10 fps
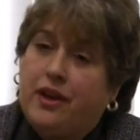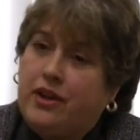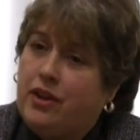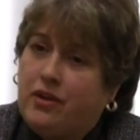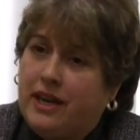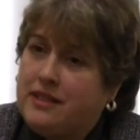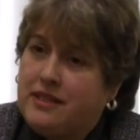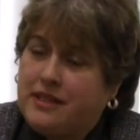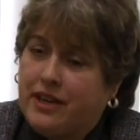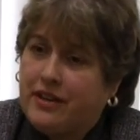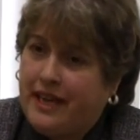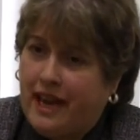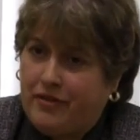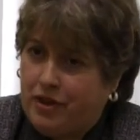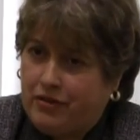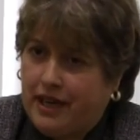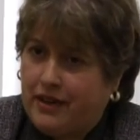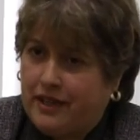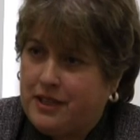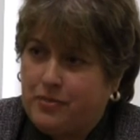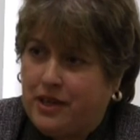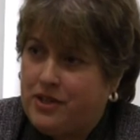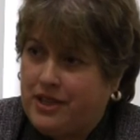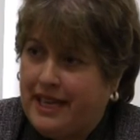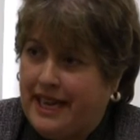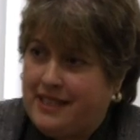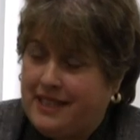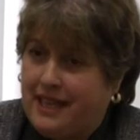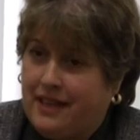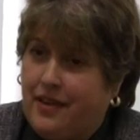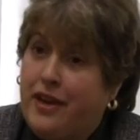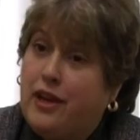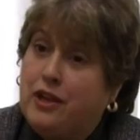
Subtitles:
you don't necessarily have your record expunged at 18.